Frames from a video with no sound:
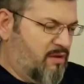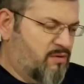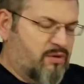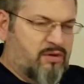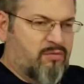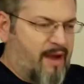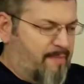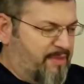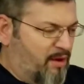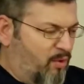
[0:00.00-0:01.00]
You
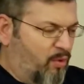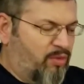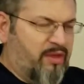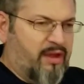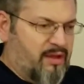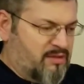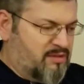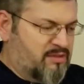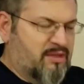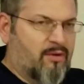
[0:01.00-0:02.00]
wrap that whole thing
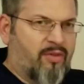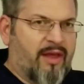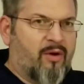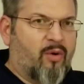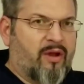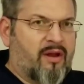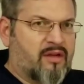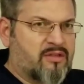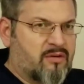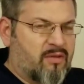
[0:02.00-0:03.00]
and seal that whole
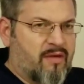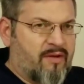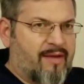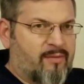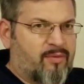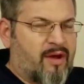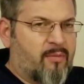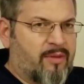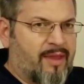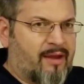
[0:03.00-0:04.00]
connection. You'll never have a
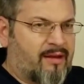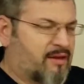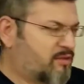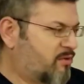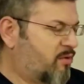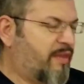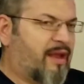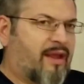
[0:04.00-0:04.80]
problem with that connection on